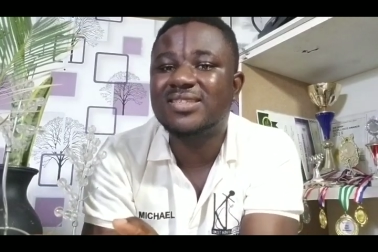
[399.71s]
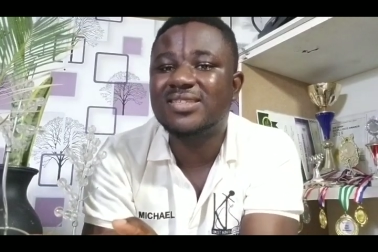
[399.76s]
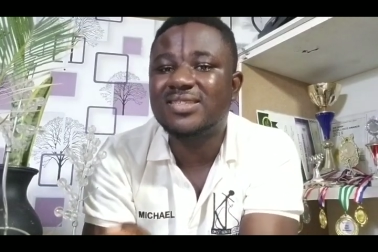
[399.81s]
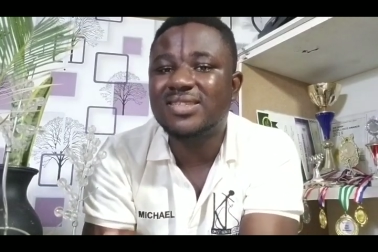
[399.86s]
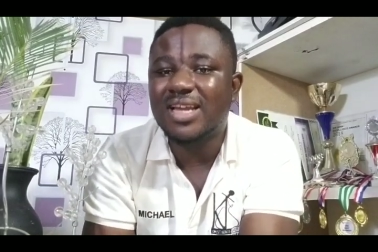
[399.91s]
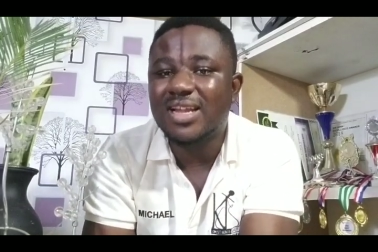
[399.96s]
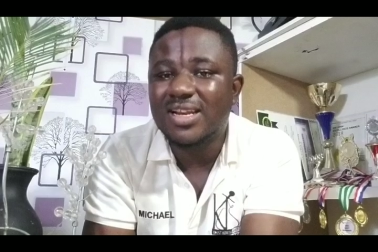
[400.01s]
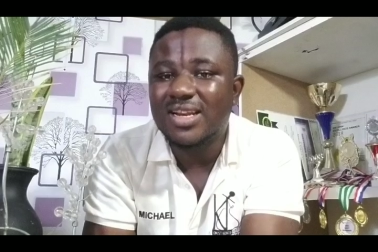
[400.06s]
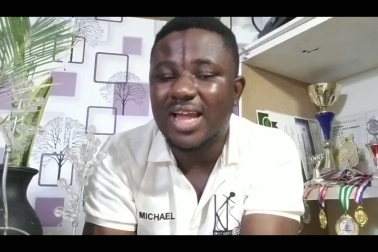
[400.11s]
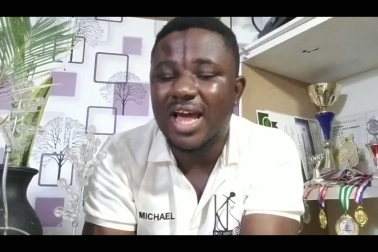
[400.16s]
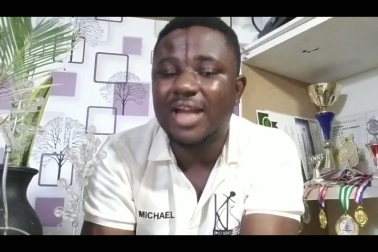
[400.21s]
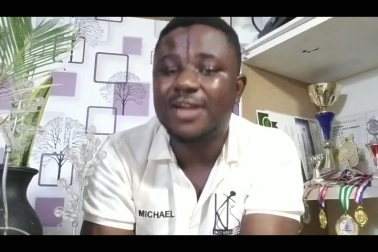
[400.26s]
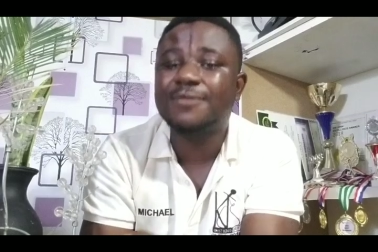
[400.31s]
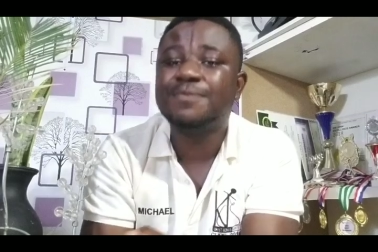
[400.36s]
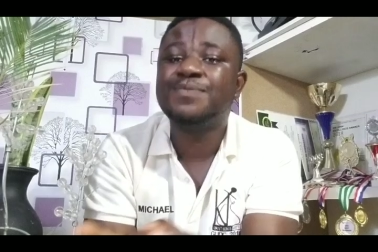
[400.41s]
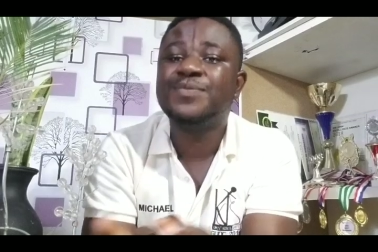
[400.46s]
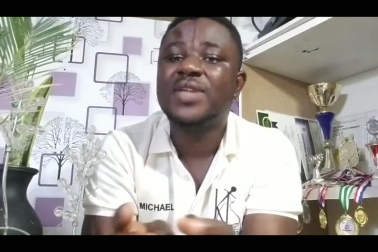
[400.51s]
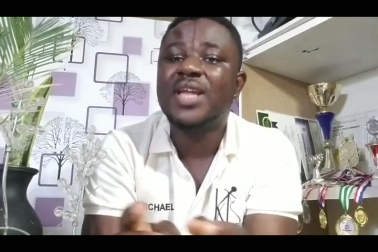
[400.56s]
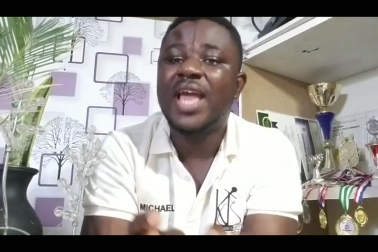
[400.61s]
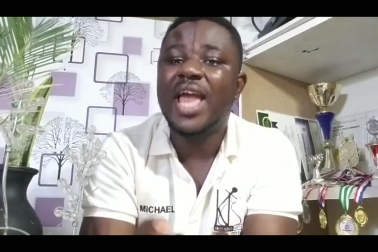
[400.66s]
standard?
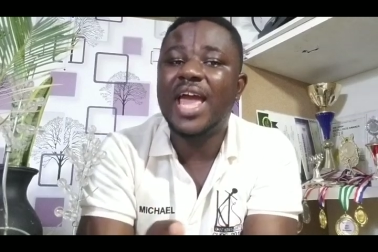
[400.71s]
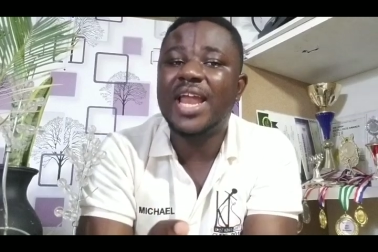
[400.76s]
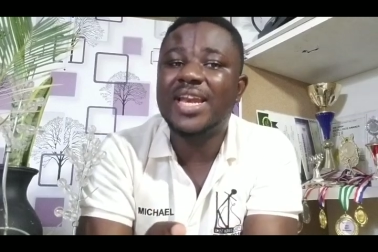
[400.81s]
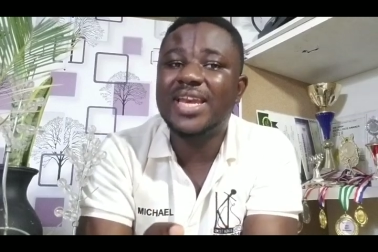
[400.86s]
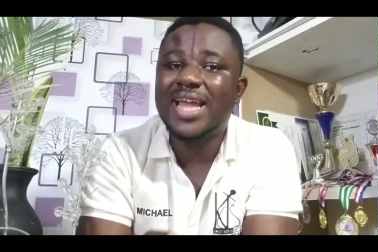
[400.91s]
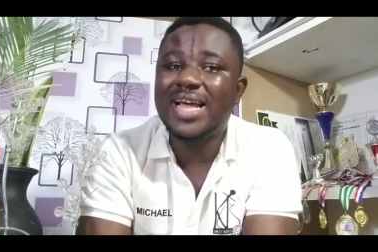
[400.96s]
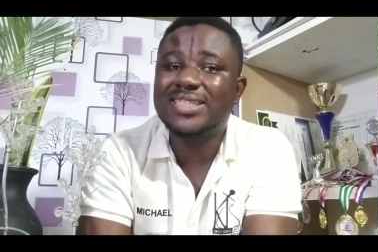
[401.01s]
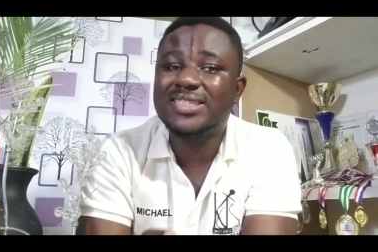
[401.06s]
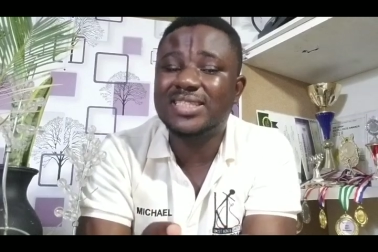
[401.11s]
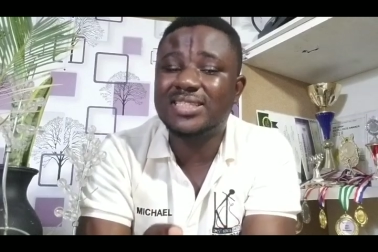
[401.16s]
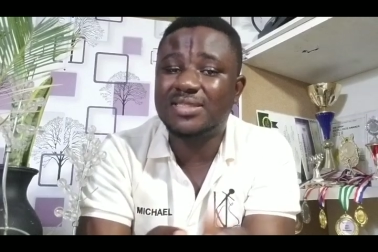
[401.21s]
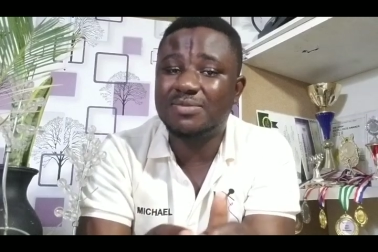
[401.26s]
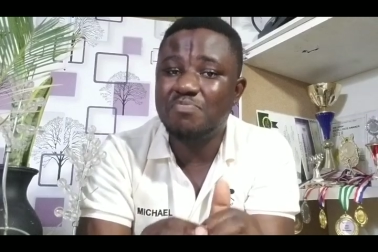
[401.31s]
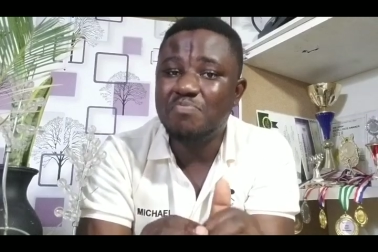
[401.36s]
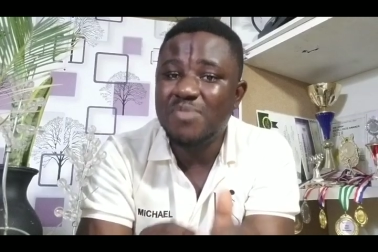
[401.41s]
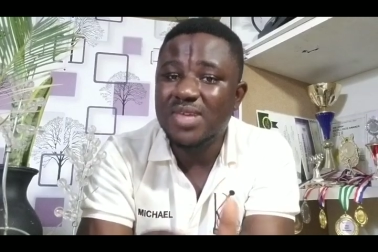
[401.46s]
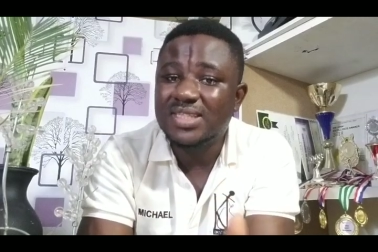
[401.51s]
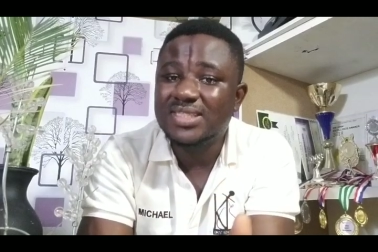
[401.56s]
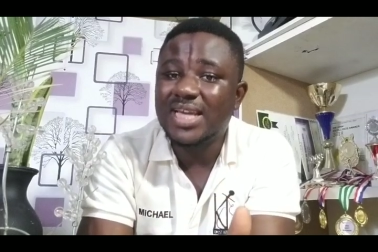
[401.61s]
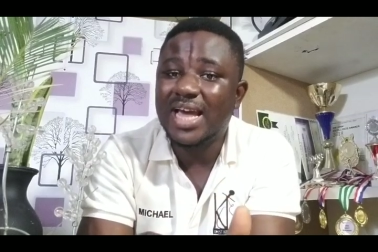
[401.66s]
And that is
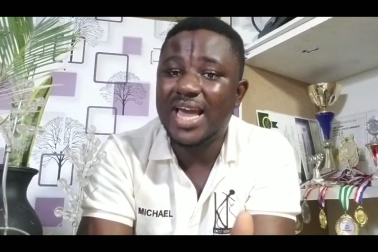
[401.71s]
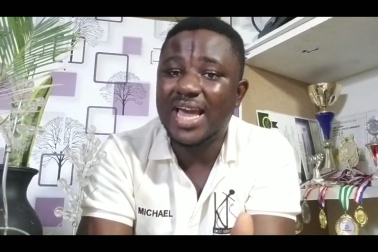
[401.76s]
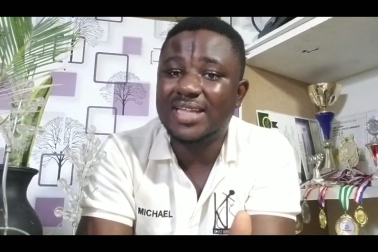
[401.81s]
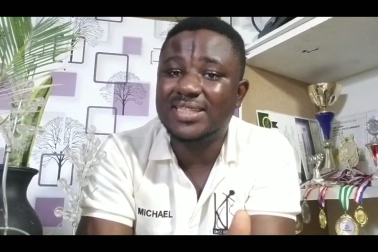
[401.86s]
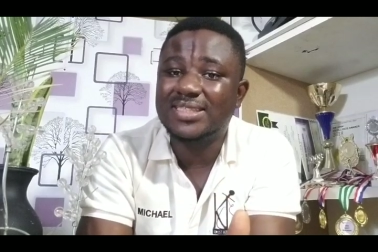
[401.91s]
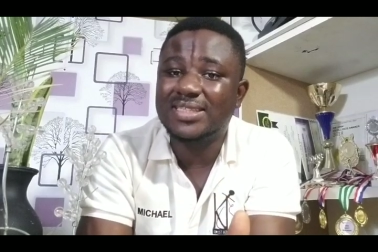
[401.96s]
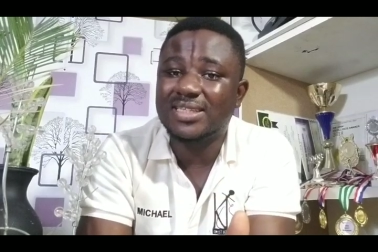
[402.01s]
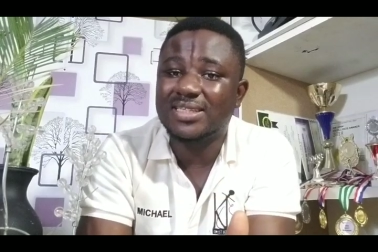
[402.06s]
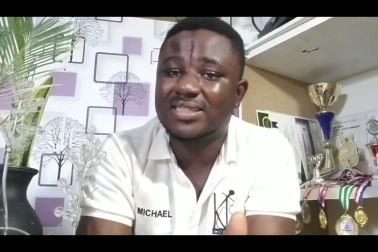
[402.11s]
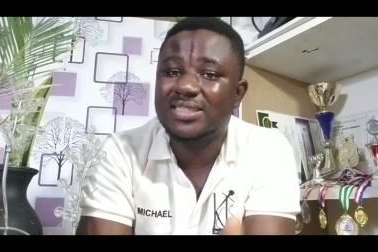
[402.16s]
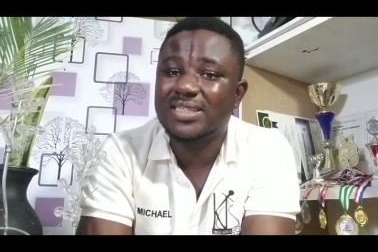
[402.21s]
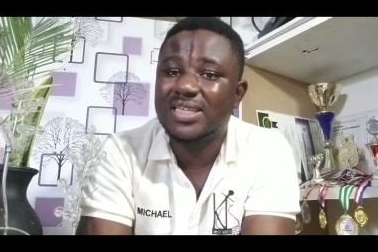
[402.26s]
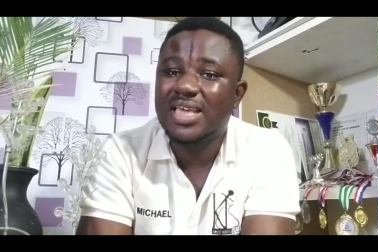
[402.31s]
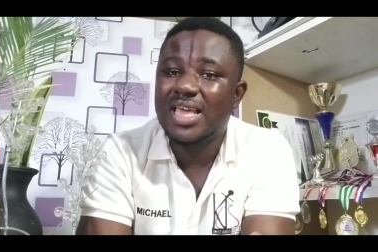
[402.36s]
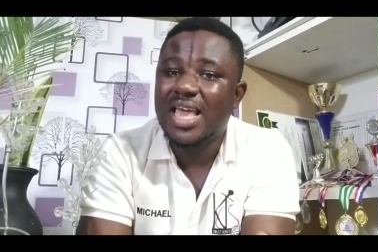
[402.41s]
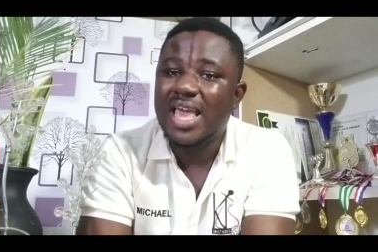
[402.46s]
meta ethics.